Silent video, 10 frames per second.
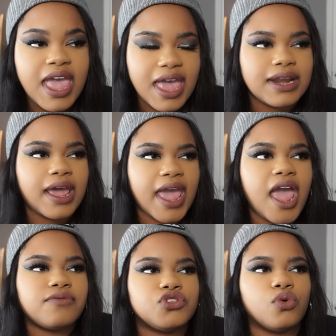And I
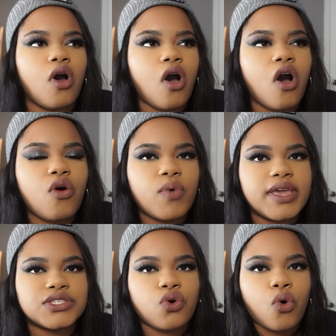have to
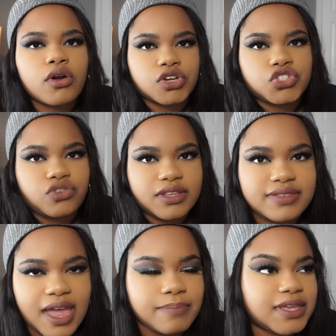always orchestrate
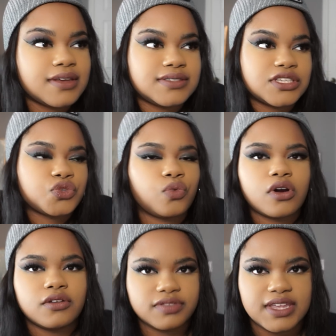that because this
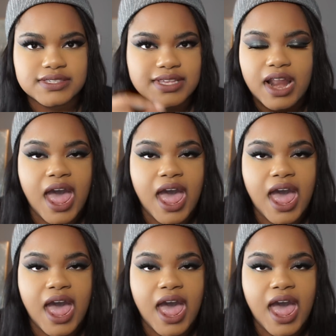world thinks that